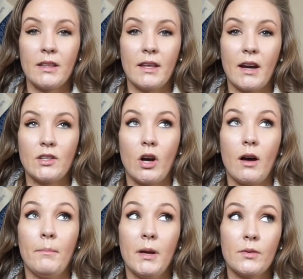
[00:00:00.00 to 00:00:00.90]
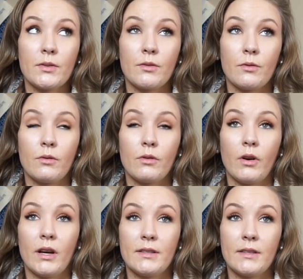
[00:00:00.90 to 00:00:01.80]
Then I taught middle school
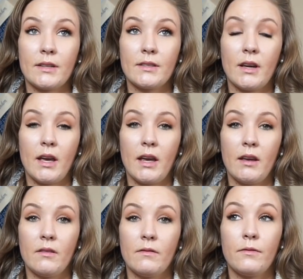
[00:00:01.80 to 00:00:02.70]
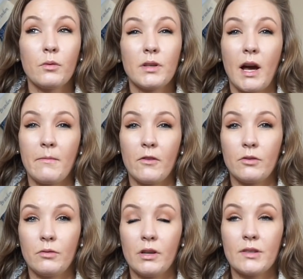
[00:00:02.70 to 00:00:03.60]
grades 6 to 8 full-time for
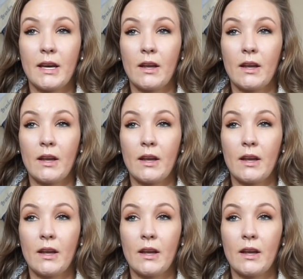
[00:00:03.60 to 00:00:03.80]
2 years,